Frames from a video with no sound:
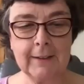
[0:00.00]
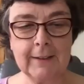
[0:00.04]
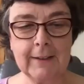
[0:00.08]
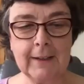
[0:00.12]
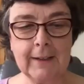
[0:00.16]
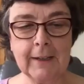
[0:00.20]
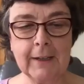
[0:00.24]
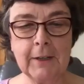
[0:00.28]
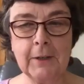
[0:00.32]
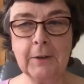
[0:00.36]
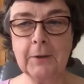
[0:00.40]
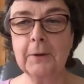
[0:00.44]

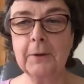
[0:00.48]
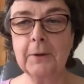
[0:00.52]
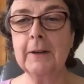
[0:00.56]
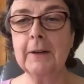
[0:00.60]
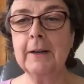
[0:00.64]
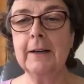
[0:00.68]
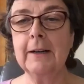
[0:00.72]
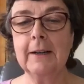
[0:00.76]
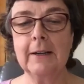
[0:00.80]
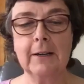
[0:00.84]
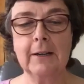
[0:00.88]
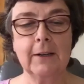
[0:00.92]
thank you.
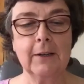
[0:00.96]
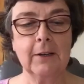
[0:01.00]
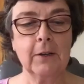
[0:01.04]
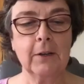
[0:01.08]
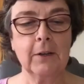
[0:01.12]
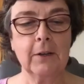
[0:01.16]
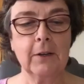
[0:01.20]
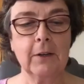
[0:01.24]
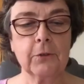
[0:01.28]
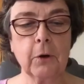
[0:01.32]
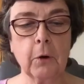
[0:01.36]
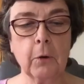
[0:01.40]

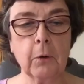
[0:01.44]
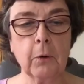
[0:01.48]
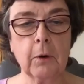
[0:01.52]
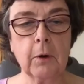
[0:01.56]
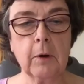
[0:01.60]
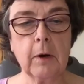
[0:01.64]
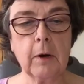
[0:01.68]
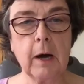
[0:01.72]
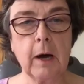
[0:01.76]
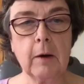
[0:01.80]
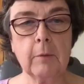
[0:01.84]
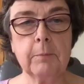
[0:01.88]

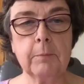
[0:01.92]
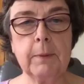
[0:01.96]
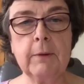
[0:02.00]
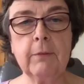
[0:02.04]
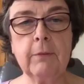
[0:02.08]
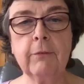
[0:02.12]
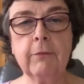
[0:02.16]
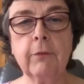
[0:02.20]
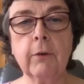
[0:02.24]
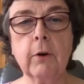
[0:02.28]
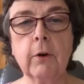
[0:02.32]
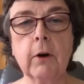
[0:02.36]
So
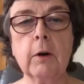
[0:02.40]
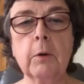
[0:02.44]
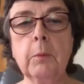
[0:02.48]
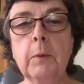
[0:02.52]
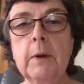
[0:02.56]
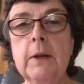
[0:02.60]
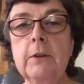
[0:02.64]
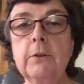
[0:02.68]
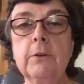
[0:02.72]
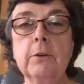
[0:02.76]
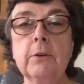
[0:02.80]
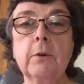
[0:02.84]
before
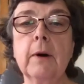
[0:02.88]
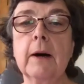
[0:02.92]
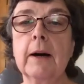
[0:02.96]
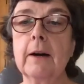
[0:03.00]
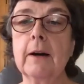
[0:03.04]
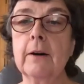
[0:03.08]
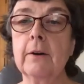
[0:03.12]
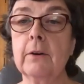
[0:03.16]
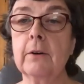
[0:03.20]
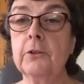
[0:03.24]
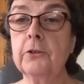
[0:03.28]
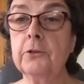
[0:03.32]
we do
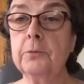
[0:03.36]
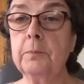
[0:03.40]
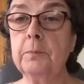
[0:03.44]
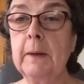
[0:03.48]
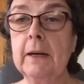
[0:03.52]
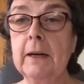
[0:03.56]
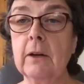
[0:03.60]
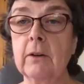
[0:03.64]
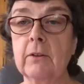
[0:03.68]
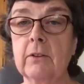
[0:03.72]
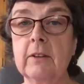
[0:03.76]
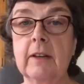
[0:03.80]
our
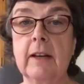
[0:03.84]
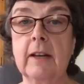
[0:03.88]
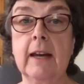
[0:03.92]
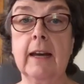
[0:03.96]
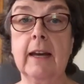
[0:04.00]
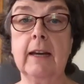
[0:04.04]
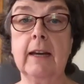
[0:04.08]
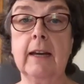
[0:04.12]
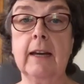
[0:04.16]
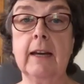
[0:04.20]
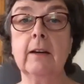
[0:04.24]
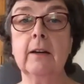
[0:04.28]
speaker
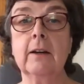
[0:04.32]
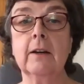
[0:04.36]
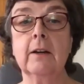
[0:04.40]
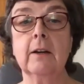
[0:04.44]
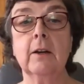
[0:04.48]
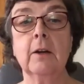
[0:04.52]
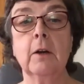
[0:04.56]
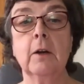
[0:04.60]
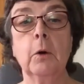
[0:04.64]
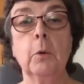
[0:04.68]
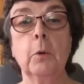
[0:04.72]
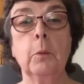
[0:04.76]
today,
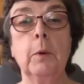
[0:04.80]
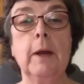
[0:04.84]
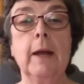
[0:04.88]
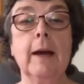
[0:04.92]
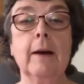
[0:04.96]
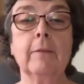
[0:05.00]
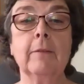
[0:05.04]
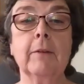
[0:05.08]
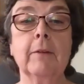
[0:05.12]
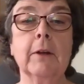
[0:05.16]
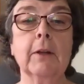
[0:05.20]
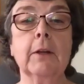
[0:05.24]
we
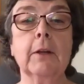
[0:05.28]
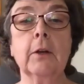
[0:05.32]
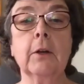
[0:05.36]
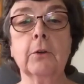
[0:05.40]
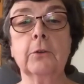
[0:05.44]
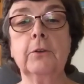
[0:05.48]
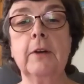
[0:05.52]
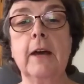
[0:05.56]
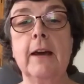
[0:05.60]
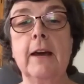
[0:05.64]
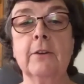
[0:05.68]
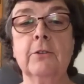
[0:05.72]
have a little
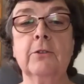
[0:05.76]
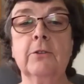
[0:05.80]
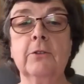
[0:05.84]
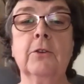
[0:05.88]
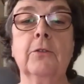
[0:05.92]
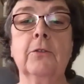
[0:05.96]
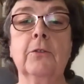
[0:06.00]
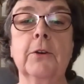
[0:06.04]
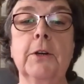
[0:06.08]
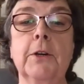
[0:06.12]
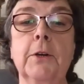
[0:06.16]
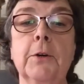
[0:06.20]
task
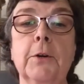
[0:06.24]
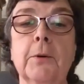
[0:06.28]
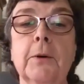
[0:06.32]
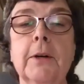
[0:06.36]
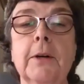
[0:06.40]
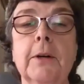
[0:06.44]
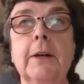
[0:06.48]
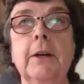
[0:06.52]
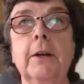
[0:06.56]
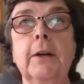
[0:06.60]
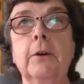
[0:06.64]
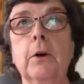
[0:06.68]
for you.
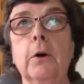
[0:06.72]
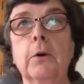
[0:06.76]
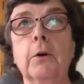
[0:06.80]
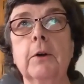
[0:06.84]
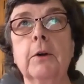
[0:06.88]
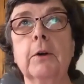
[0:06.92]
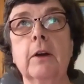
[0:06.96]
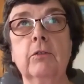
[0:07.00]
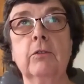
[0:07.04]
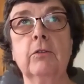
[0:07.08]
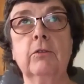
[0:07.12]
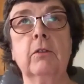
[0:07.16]
You know,
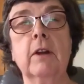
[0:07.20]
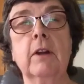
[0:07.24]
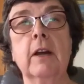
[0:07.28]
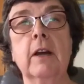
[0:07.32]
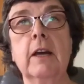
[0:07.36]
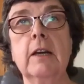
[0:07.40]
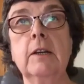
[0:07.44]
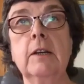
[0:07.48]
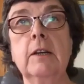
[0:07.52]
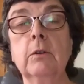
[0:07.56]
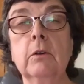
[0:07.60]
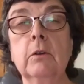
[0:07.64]
yesterday
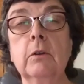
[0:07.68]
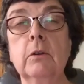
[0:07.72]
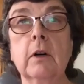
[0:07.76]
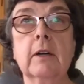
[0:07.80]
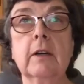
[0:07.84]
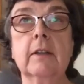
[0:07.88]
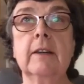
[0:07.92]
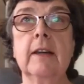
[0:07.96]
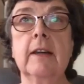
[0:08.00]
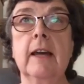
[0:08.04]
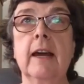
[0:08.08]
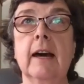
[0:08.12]
you
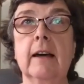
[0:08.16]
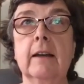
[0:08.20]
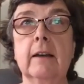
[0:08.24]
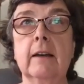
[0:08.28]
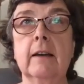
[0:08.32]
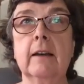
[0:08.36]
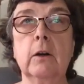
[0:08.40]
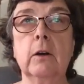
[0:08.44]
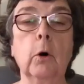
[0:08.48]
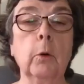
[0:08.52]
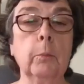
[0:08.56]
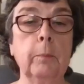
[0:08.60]
looked at
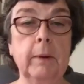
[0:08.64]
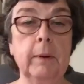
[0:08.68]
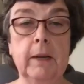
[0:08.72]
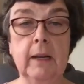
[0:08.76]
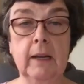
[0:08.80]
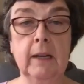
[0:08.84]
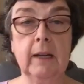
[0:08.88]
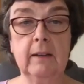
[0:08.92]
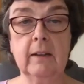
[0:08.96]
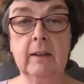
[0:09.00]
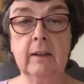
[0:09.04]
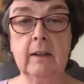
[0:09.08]
an
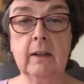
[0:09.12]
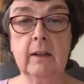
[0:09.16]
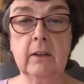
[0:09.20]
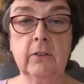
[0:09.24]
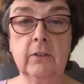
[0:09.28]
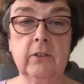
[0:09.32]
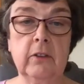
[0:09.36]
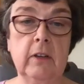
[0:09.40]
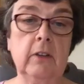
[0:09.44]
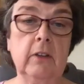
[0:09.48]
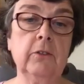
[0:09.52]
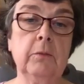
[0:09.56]
open-ended
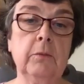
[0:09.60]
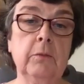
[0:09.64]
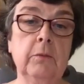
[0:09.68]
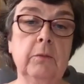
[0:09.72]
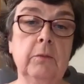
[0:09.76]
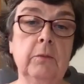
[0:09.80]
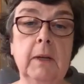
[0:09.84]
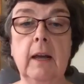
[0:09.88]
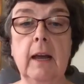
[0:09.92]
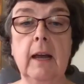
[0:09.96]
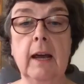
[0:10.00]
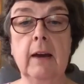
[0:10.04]

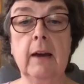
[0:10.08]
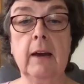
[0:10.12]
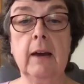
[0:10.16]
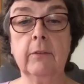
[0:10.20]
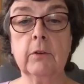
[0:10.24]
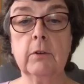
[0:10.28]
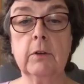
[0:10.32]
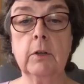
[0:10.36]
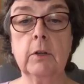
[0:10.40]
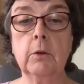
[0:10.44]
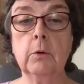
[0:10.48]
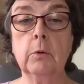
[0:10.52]
assessment
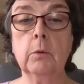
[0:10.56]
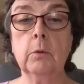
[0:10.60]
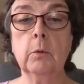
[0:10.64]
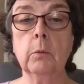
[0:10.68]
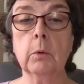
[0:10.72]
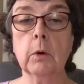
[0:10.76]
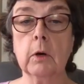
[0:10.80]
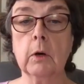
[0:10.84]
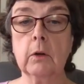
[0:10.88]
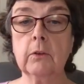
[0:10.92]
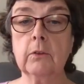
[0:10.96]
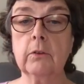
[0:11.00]
after you
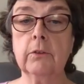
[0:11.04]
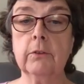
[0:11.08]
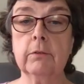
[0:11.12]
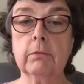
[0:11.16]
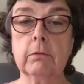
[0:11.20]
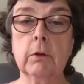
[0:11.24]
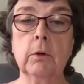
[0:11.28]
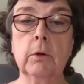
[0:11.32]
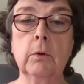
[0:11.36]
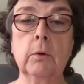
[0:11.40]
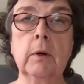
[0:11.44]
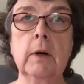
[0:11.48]
worked
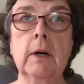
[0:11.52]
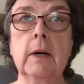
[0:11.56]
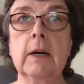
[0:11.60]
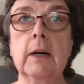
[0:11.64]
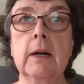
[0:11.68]
through